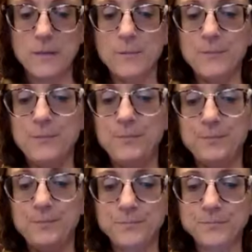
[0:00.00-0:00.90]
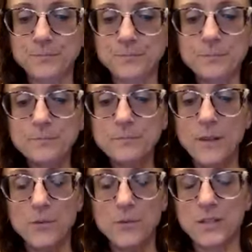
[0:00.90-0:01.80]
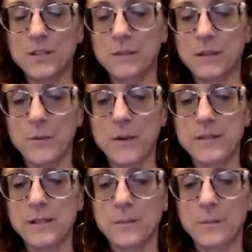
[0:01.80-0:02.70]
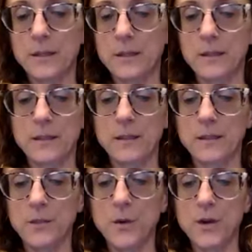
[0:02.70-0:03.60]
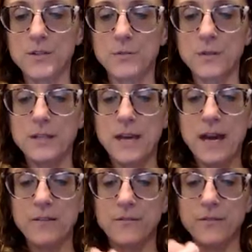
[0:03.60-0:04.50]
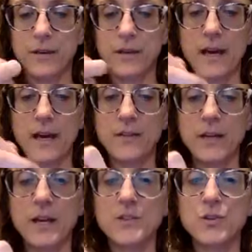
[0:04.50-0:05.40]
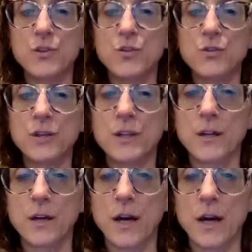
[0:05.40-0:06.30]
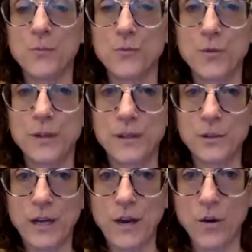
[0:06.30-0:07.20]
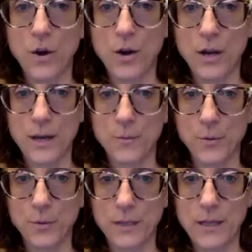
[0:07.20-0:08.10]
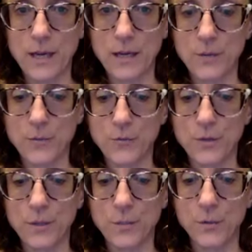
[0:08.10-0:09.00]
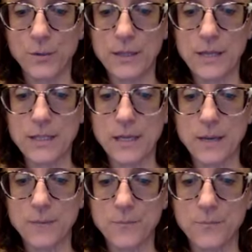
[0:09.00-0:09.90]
which I don't like wasting, but you also need to have it. So you're going to, look how hard I am pulling that. I'm really pulling that tight.